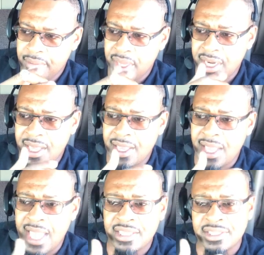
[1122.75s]
but
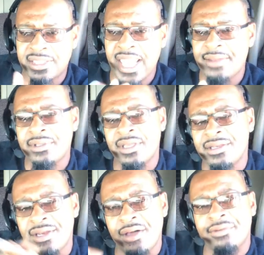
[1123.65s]
I just came
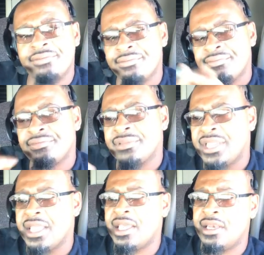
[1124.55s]
to
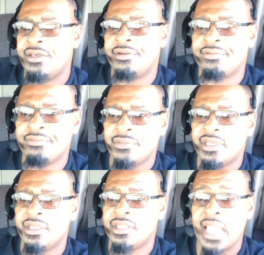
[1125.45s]
tell you a little
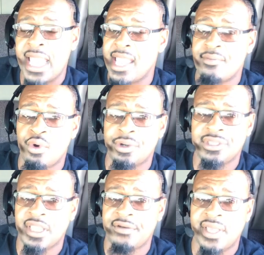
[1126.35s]
thing. I have more
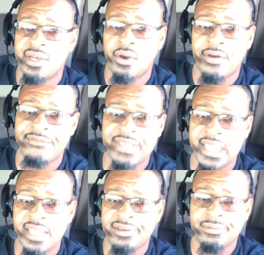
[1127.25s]
stuff I know I'm
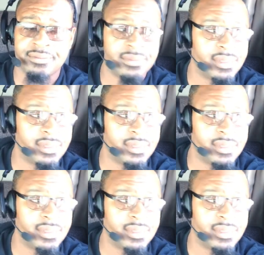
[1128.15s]
forgetting,